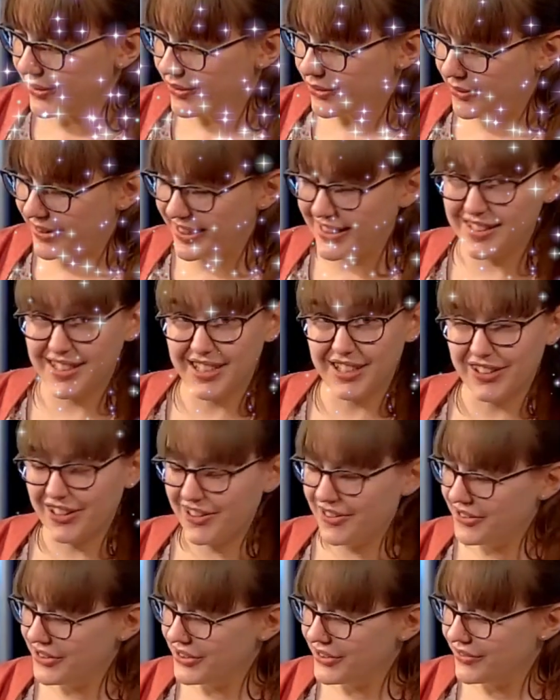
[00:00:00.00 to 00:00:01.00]
3
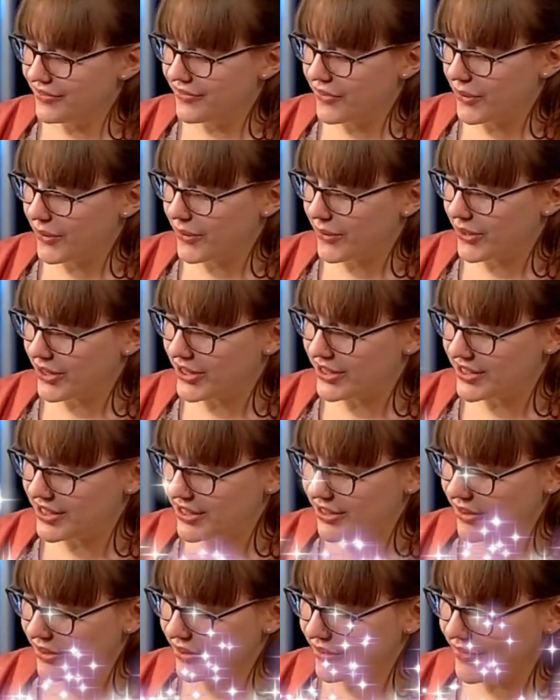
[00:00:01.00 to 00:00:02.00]
zeros, 4
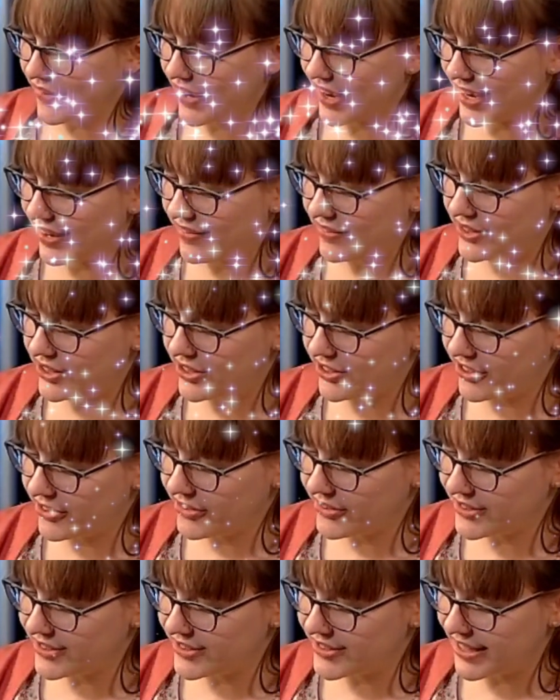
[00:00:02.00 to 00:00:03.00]
zeros, 5 zeros,
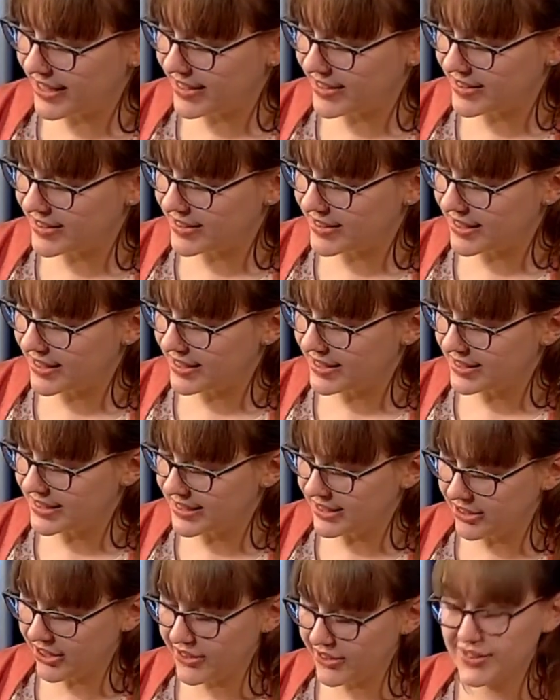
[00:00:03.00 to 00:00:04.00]
6
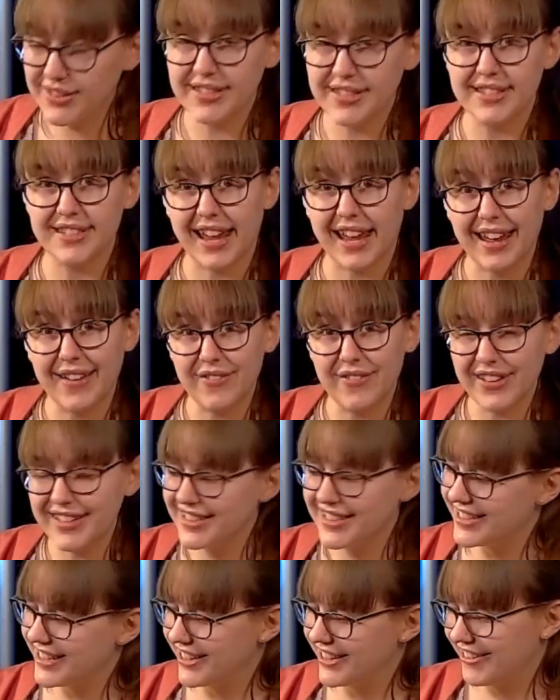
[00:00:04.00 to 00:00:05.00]
zeros,
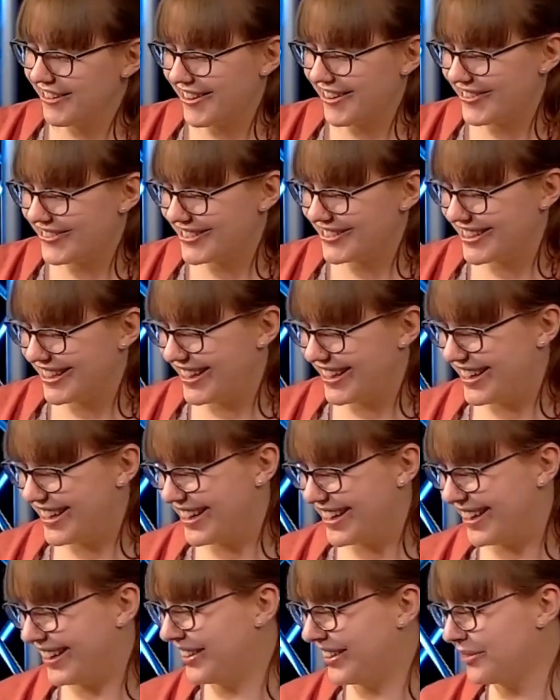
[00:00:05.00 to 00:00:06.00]
7 zeros
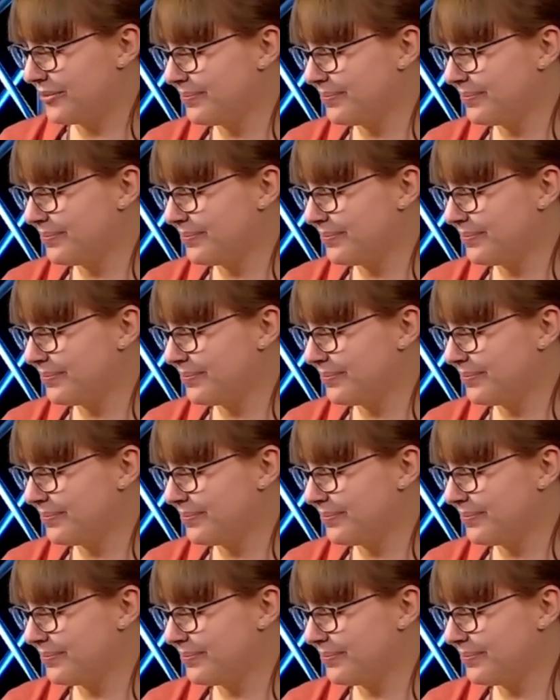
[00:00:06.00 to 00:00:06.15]
here.